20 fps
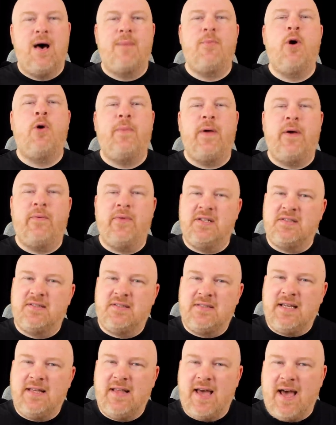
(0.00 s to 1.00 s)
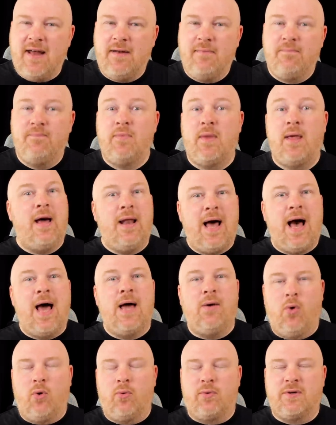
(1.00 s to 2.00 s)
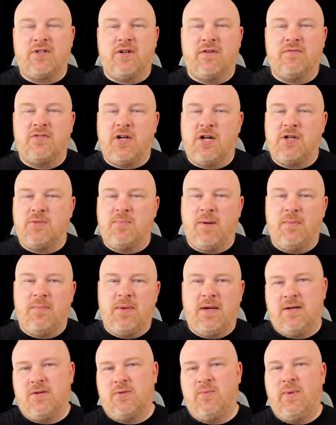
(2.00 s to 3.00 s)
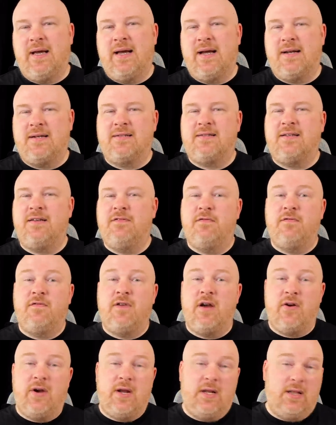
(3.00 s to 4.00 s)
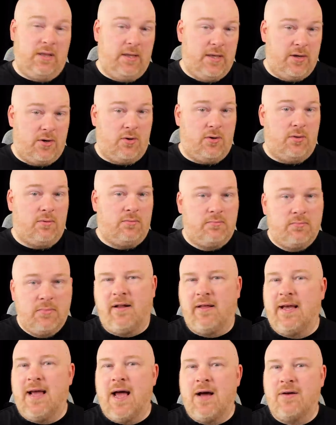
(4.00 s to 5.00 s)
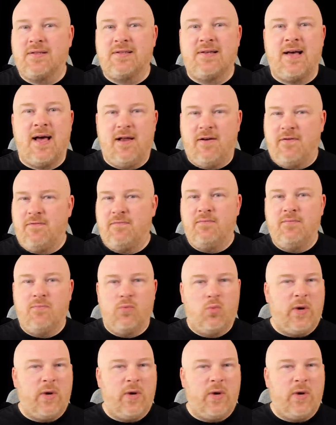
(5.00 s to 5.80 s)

I'm hoping we see that, but I will reserve judgment because we got to see very little channeling outside of